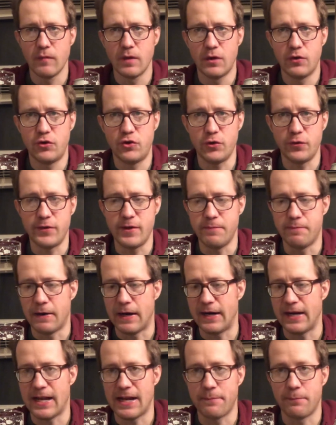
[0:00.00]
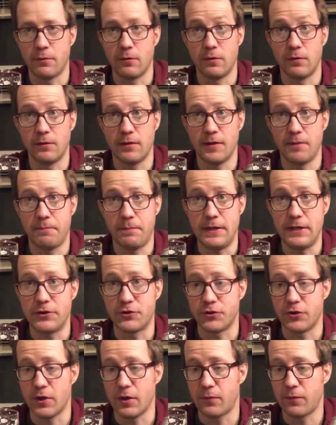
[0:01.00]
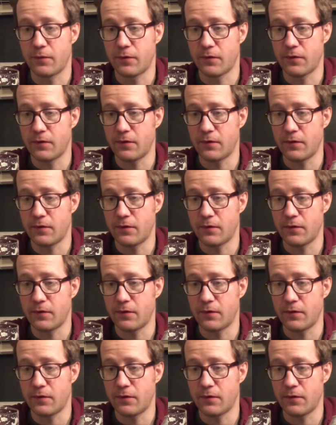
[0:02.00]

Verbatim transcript: juicy pineapple and peach notes